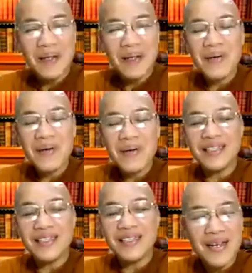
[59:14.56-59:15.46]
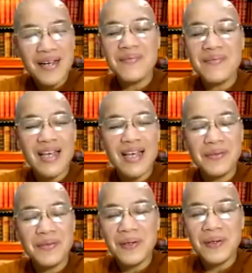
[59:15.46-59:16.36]
During that time, they
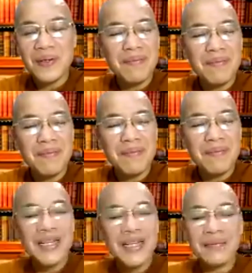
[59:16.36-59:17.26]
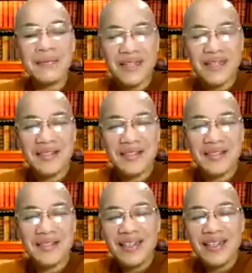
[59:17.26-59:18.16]
have to learn many subjects,
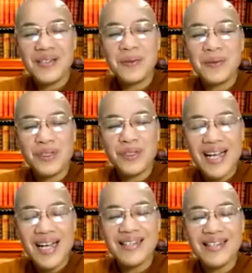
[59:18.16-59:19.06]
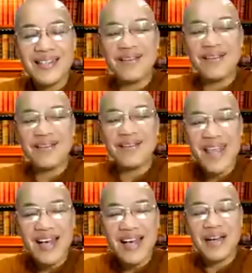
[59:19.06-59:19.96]
uh, sutras, uh,
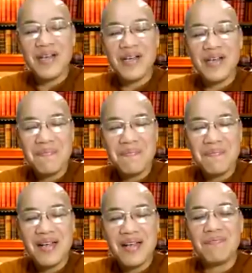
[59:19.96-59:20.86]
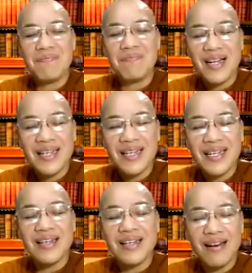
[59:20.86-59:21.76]
Vinaya, Abhidhamma,
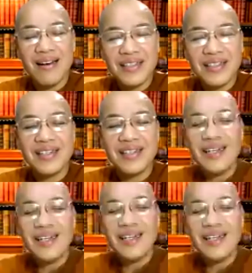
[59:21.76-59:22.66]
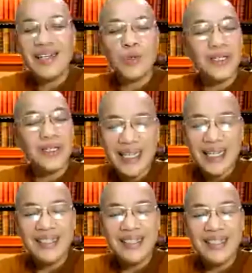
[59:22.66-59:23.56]
Pali, English, and
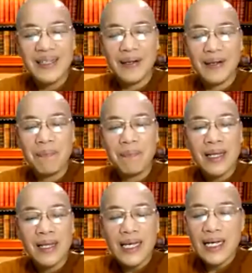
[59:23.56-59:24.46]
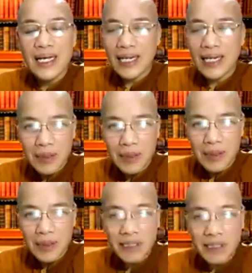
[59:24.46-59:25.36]
working. Uh, here in our
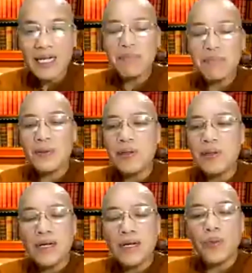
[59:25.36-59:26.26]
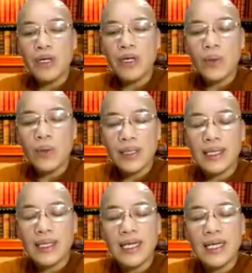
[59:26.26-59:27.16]
temple, we work
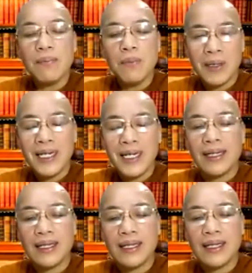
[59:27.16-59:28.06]
in the morning.